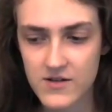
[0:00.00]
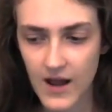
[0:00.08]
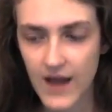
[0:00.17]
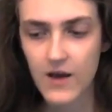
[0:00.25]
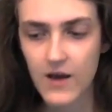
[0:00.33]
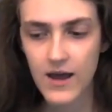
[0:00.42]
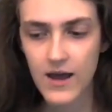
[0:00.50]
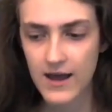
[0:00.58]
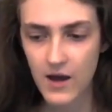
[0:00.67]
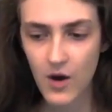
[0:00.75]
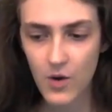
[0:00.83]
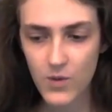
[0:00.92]

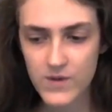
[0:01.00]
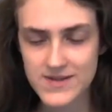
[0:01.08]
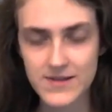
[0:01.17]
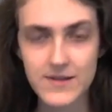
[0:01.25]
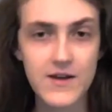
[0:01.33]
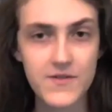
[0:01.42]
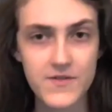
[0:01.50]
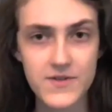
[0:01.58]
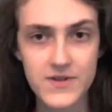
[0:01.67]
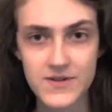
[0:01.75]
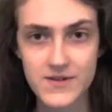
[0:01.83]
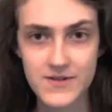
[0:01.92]
I always
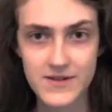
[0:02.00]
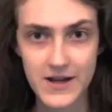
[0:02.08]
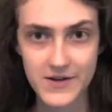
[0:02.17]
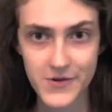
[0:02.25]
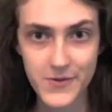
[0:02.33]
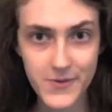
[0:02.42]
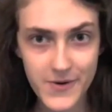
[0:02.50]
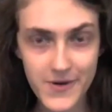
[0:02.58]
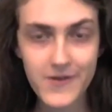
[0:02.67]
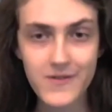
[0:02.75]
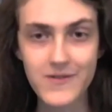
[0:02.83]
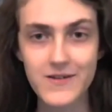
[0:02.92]
loved the natural
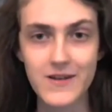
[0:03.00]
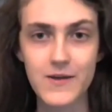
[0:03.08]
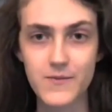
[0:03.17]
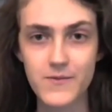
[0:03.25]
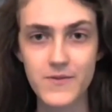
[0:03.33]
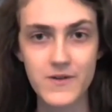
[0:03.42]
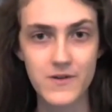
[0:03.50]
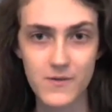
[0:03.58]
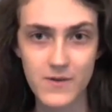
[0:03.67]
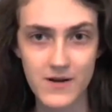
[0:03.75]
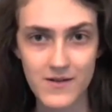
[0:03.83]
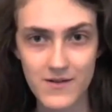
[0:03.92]
world, and I
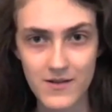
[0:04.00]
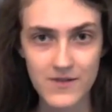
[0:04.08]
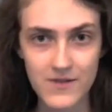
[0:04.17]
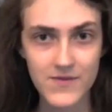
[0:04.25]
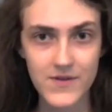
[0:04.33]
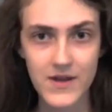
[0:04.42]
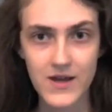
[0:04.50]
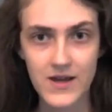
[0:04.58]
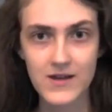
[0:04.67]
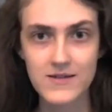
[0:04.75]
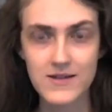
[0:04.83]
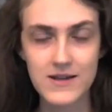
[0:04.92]
went on a lot of
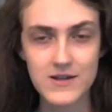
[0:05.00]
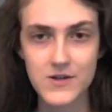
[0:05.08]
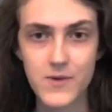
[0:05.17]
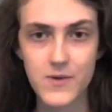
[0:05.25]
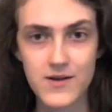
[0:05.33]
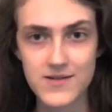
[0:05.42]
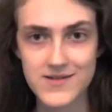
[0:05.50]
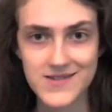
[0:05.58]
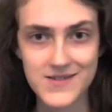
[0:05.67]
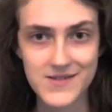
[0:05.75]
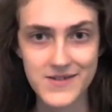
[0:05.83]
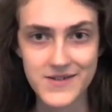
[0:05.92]
nature walks
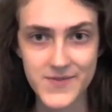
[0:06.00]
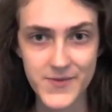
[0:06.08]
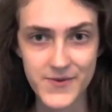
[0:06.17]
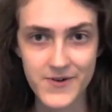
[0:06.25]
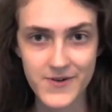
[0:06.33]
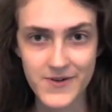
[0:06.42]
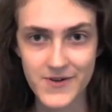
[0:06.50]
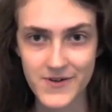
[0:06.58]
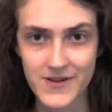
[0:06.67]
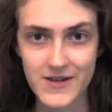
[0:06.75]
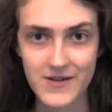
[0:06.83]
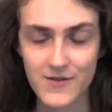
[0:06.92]
and explored
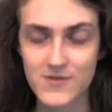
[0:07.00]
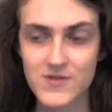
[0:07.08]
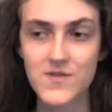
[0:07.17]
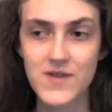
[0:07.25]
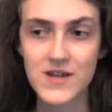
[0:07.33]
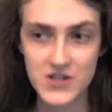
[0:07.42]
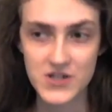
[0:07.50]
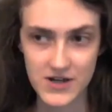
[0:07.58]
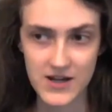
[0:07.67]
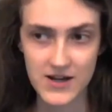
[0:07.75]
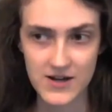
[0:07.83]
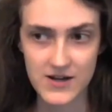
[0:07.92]
like conservation
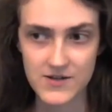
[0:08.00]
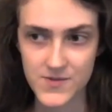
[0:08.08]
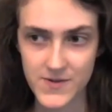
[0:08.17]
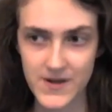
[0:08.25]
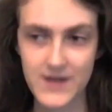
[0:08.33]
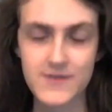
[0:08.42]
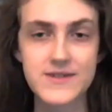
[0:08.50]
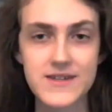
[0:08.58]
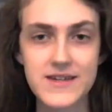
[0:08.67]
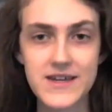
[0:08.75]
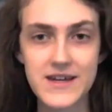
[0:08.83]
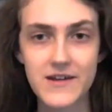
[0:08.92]
areas when I was a
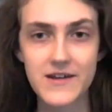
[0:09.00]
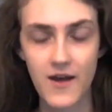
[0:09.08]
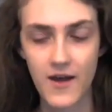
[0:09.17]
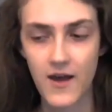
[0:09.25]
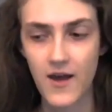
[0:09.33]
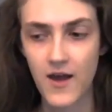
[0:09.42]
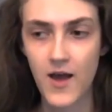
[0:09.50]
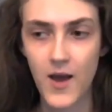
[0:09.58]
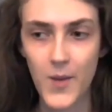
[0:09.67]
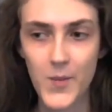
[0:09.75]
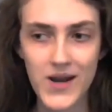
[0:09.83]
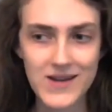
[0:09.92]
kid.
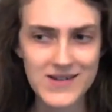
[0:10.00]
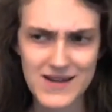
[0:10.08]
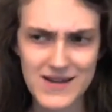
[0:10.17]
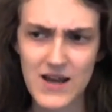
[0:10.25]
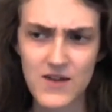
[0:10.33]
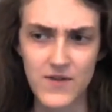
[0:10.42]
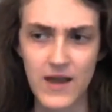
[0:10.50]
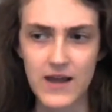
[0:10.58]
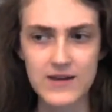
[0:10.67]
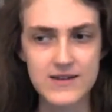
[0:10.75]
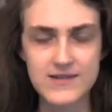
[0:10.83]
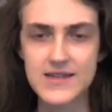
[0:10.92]
But I didn't have
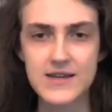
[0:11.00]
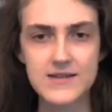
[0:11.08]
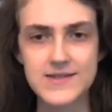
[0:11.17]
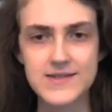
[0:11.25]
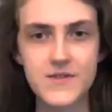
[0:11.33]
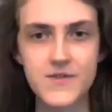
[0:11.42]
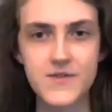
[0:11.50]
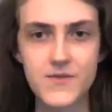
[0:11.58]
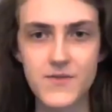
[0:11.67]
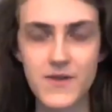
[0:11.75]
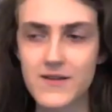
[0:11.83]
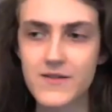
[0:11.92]
any sense of
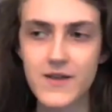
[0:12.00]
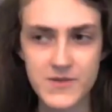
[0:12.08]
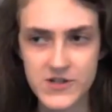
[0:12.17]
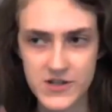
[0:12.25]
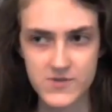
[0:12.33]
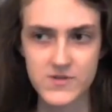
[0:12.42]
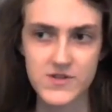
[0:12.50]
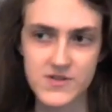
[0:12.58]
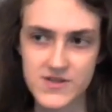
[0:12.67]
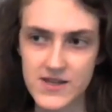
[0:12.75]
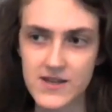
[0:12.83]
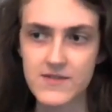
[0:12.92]
like climate change was
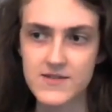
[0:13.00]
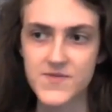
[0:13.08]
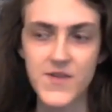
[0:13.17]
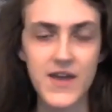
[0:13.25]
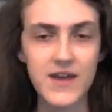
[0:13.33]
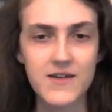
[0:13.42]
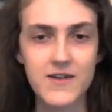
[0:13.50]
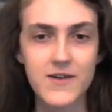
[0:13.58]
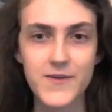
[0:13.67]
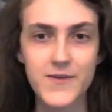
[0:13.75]
just like this vague